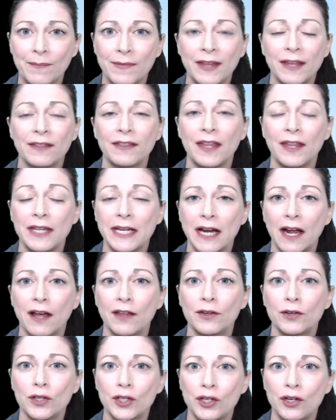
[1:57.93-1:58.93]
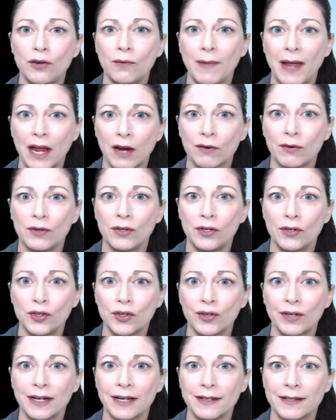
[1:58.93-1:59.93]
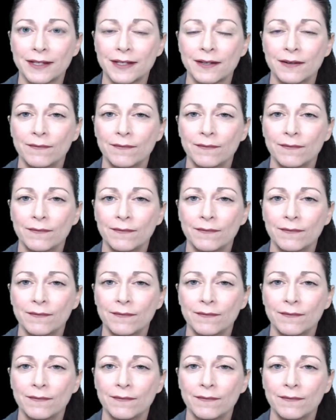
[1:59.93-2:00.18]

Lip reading: than the other two macronutrients.